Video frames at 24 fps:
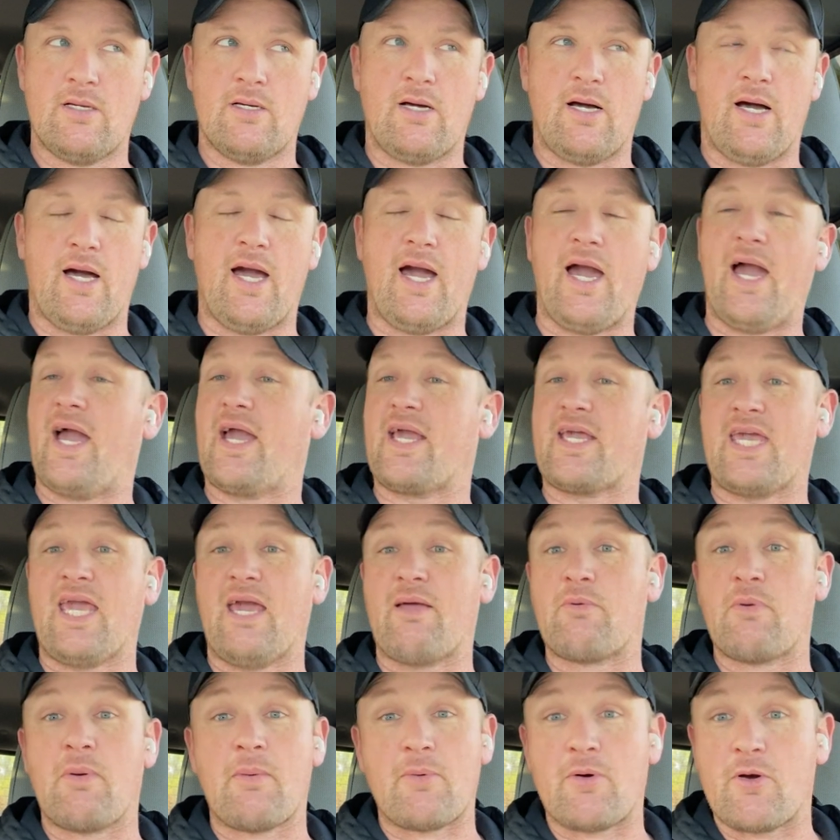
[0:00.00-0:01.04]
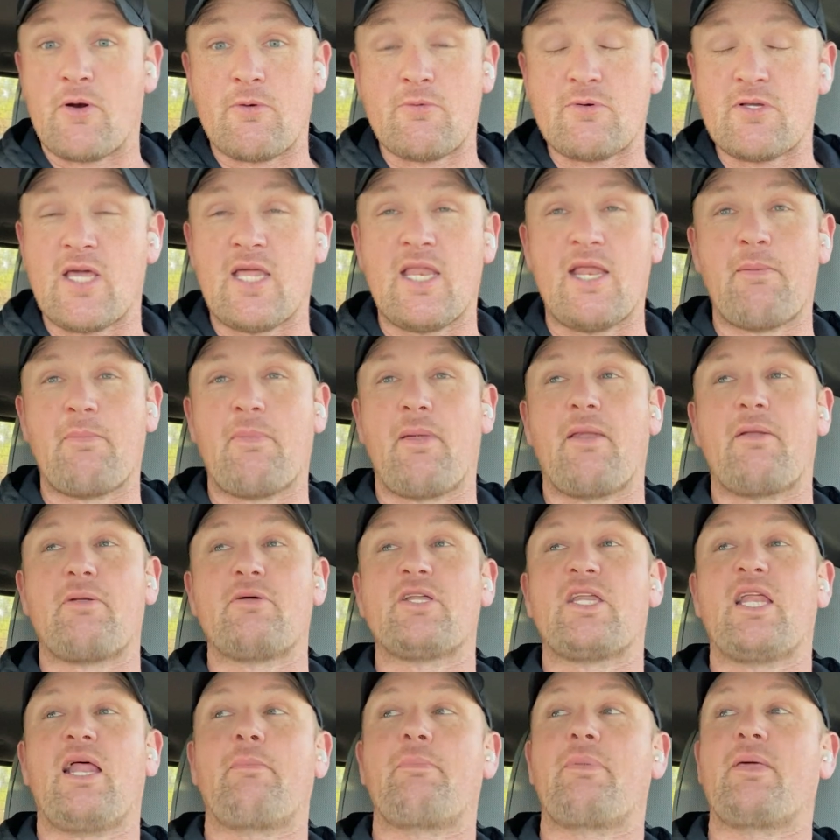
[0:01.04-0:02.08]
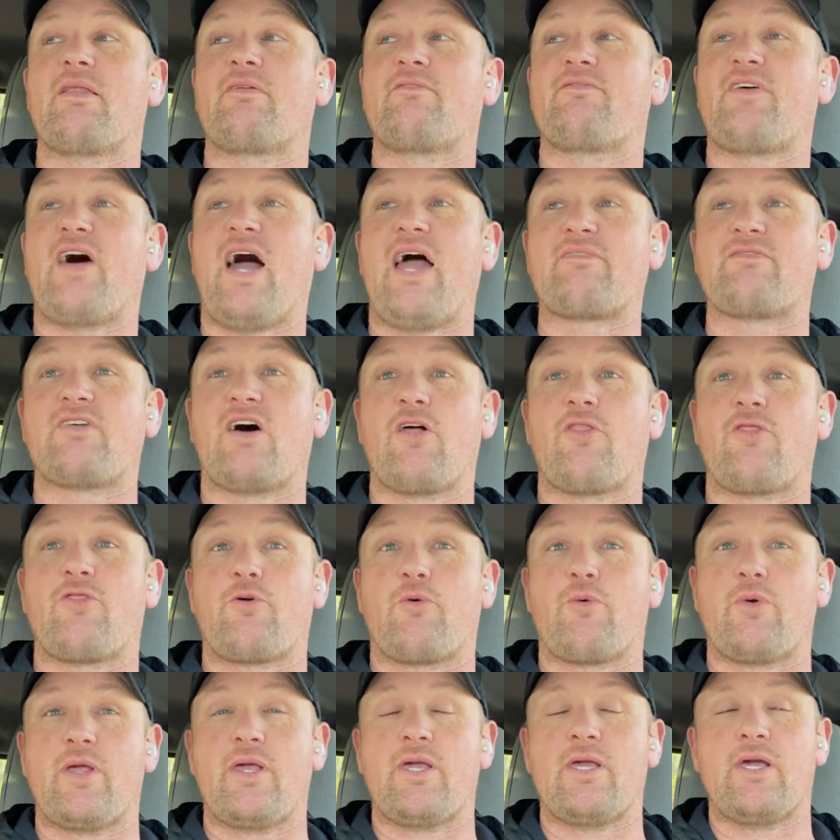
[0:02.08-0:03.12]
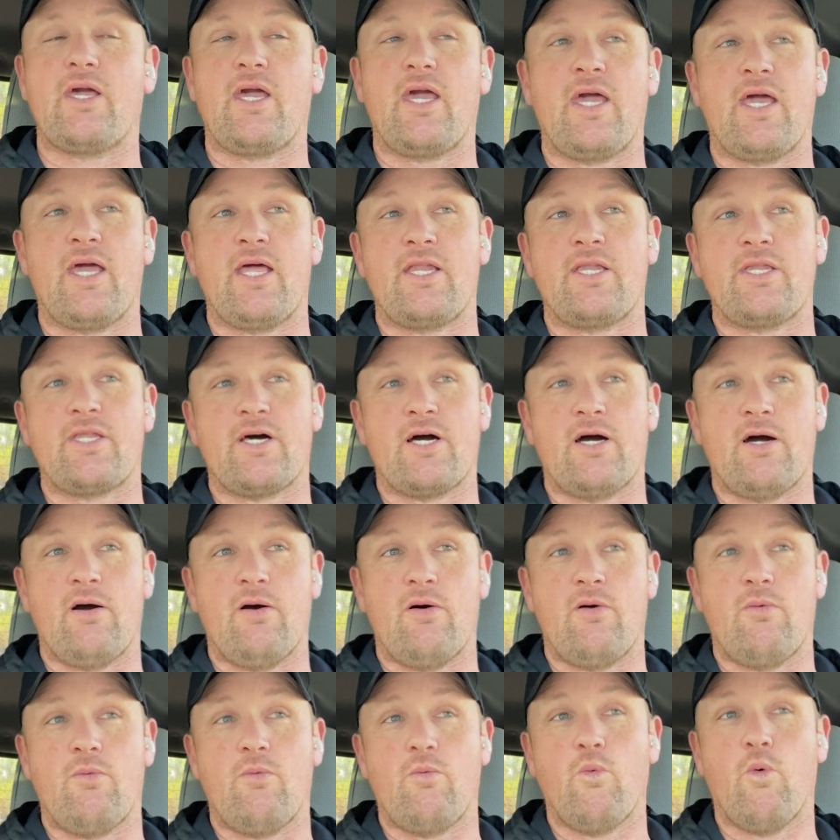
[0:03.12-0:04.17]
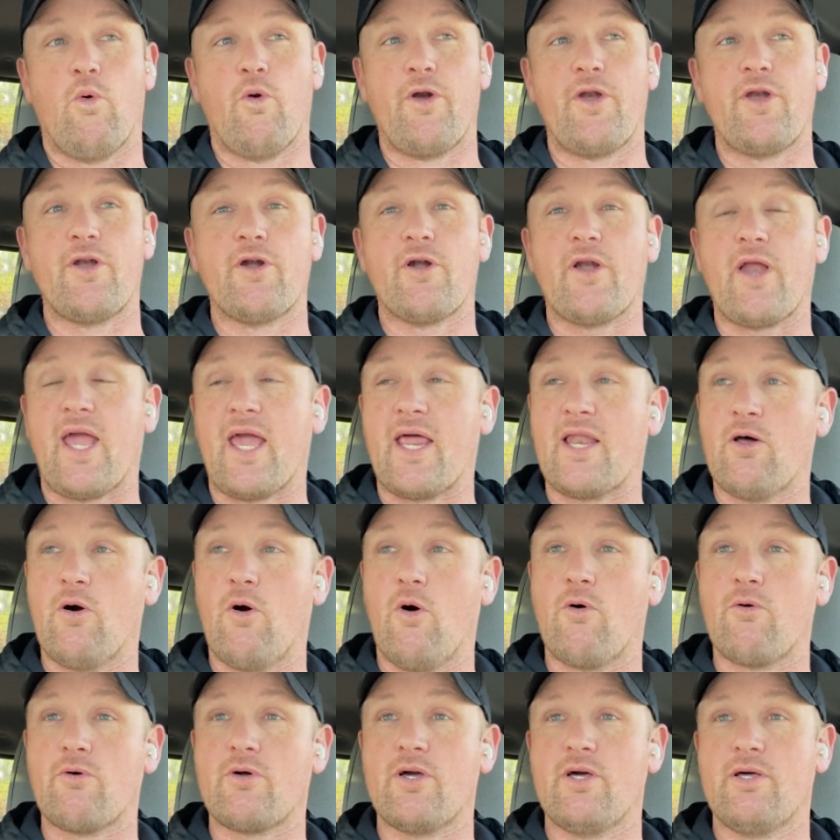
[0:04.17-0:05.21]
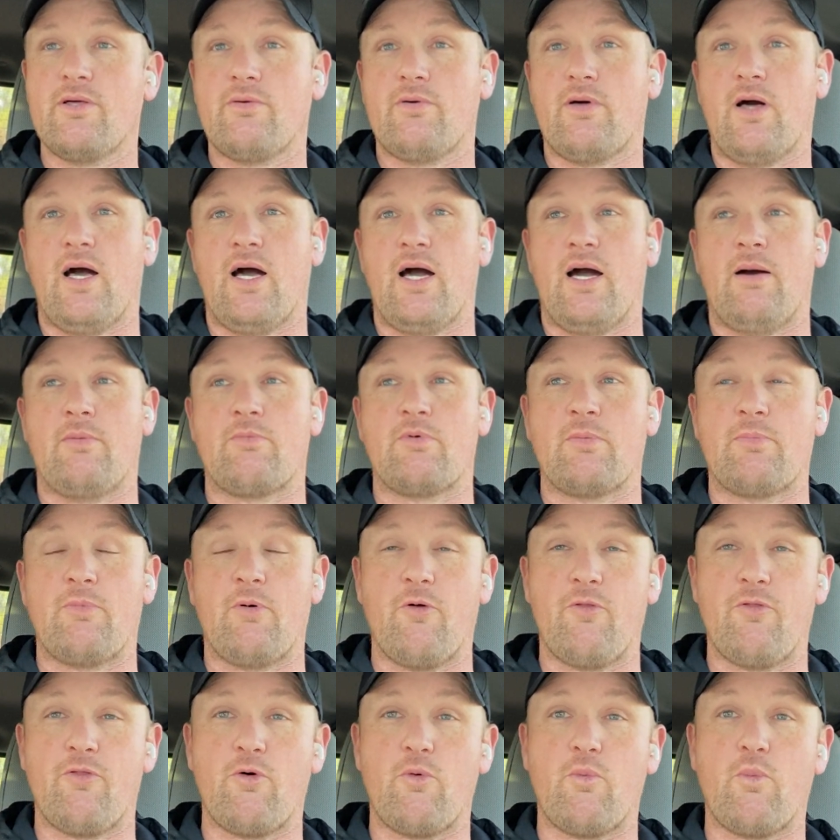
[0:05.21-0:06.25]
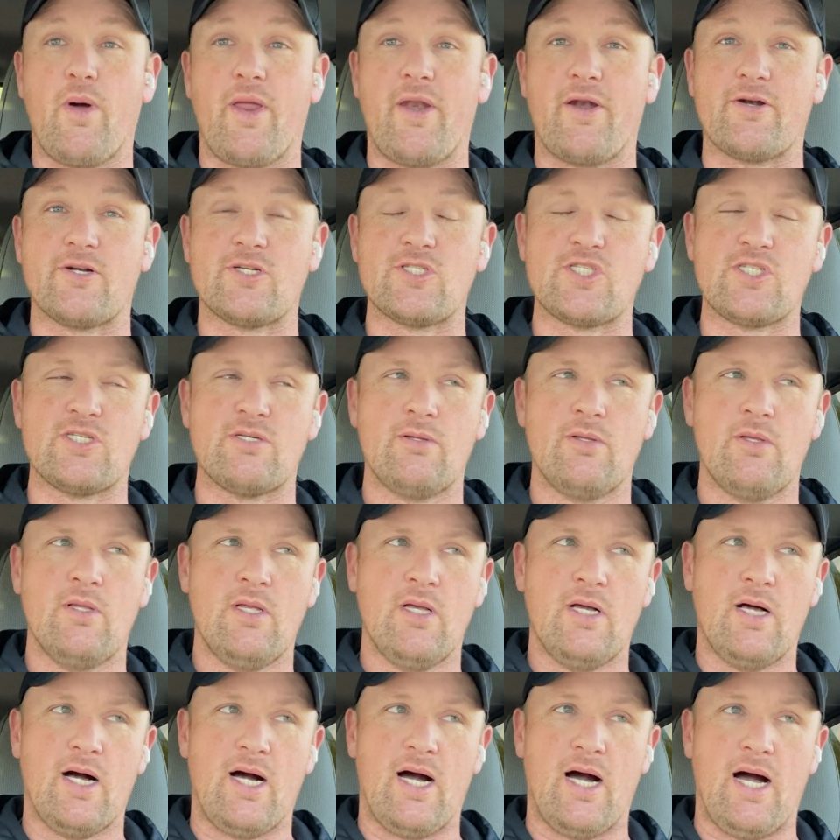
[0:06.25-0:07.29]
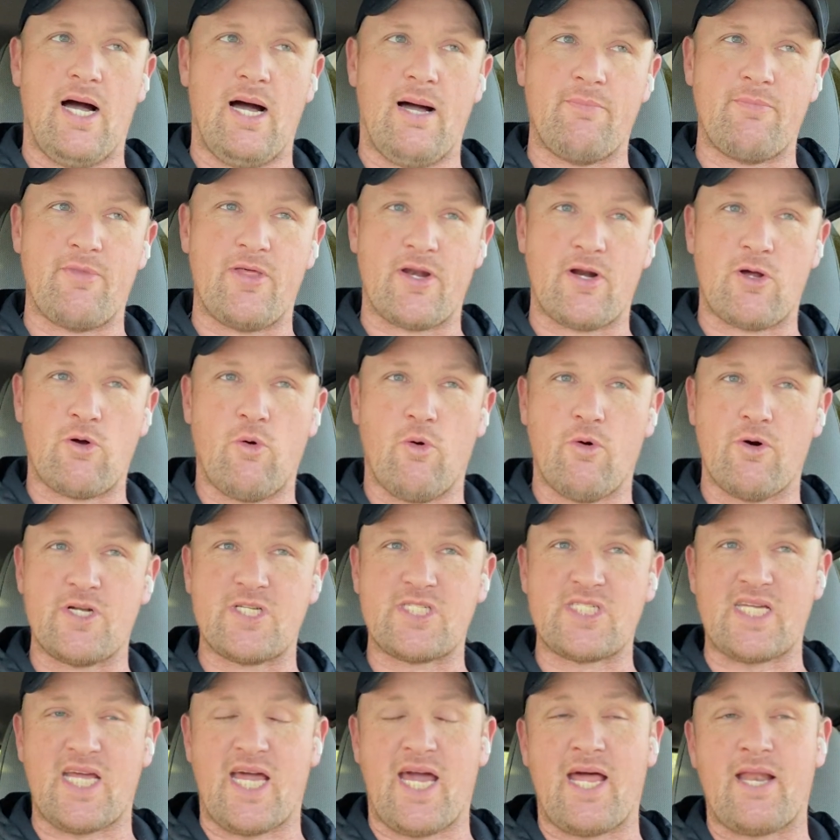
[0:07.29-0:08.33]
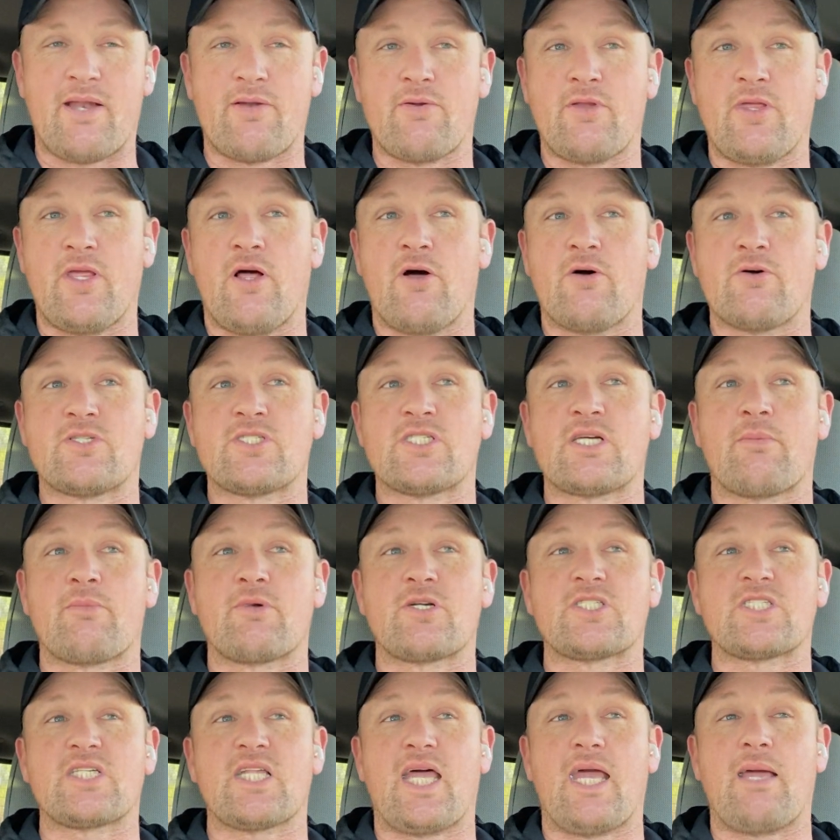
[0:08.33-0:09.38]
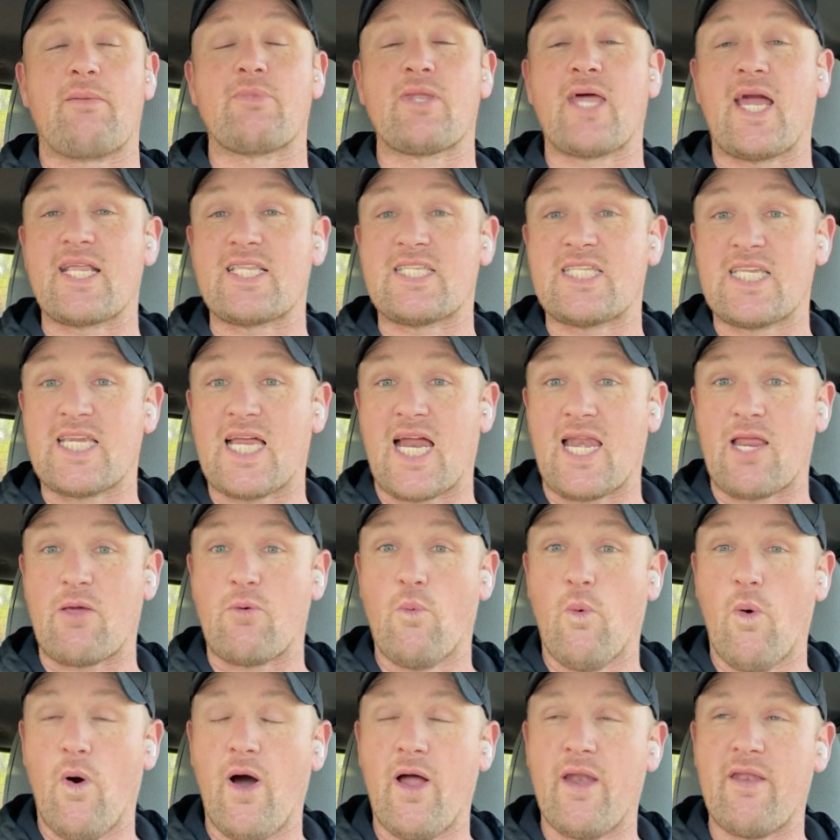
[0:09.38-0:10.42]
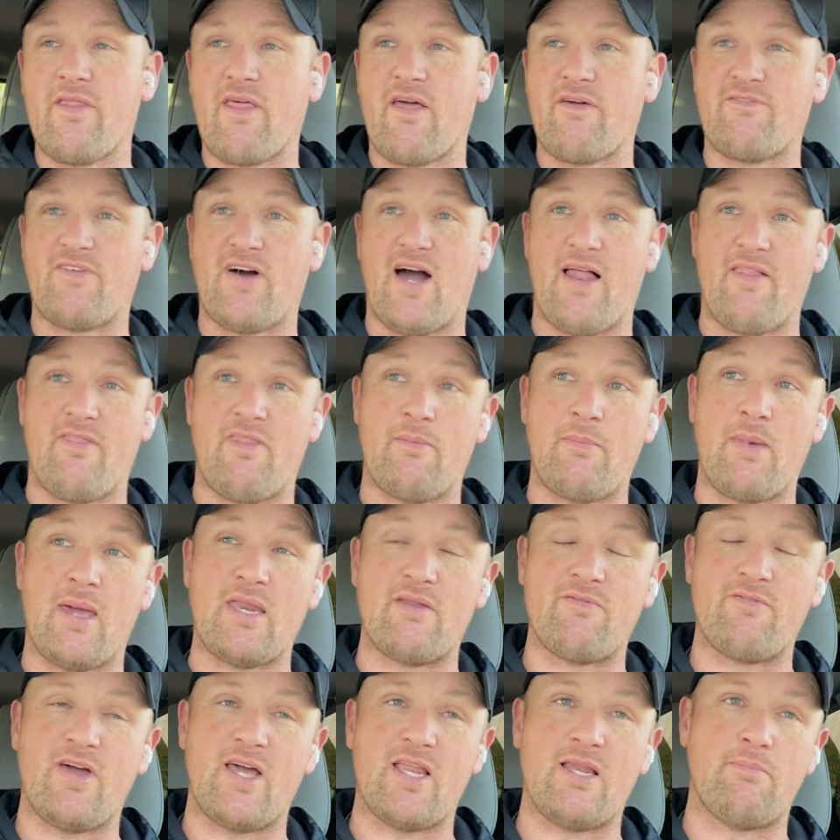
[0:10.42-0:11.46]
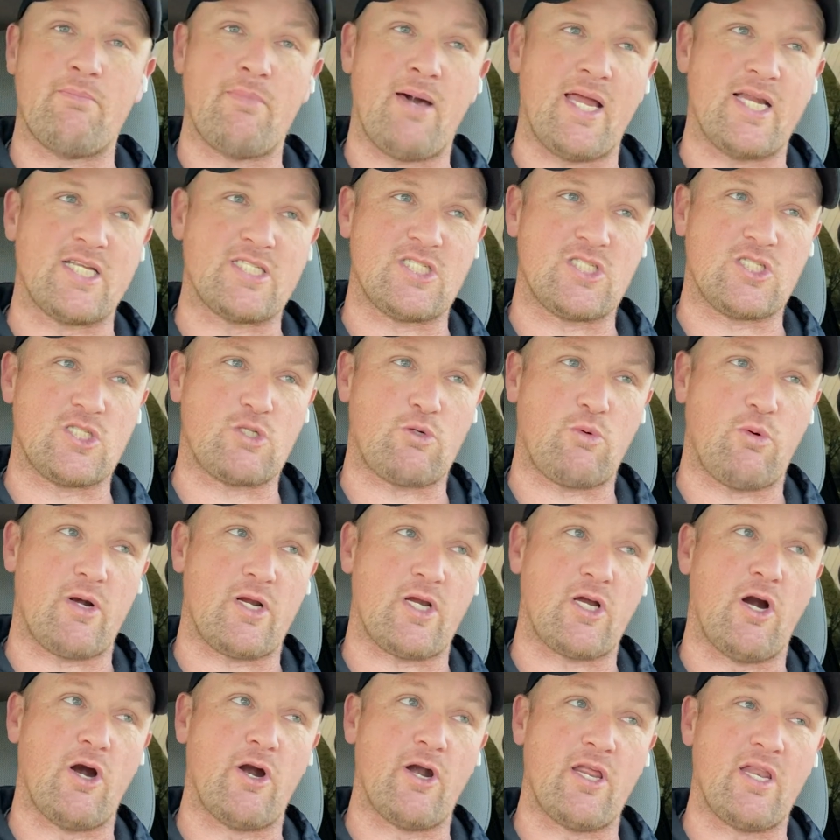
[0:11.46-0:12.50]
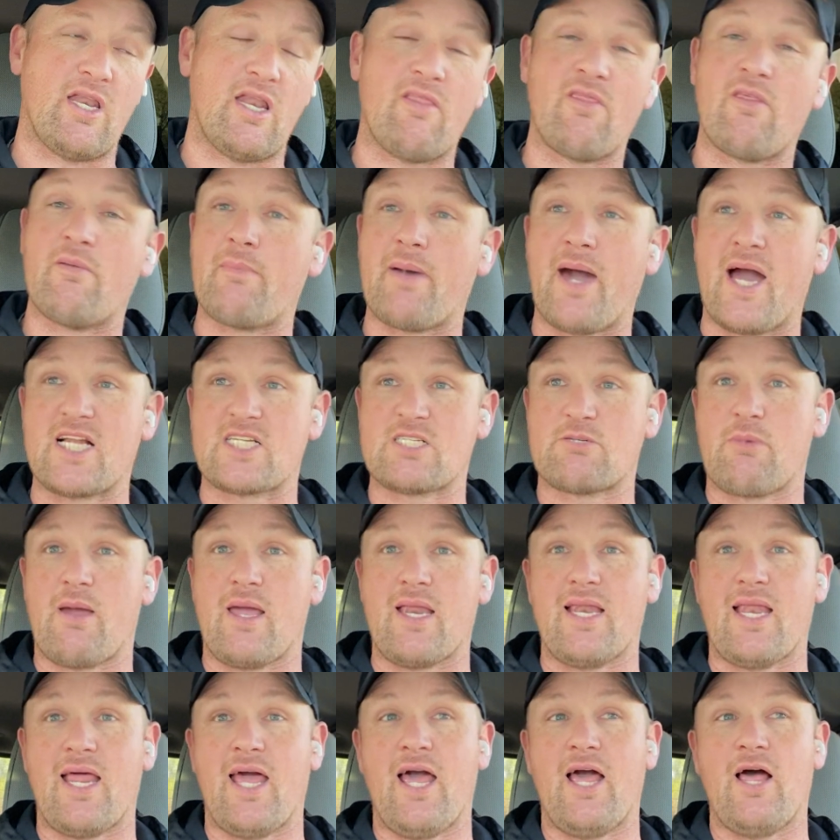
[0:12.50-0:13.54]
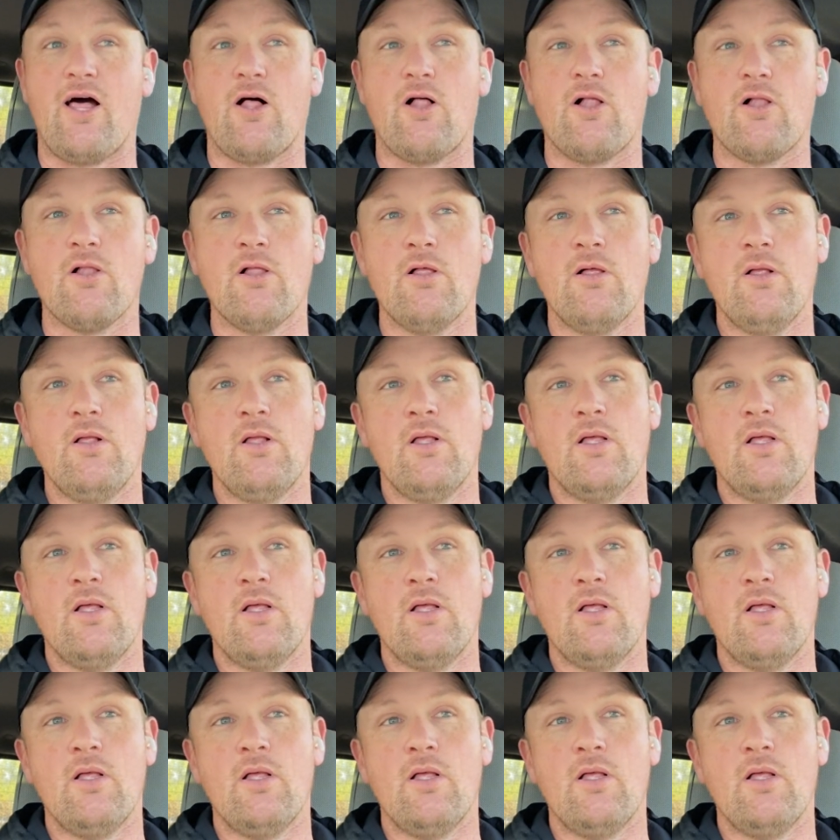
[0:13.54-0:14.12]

I can't remember who, but it ended up being 5-on-3. And Warrior and Hulk were both the winners. Then, of course, at SummerSlam 1991, they fought in the main event in Madison Square Garden in the match made in hell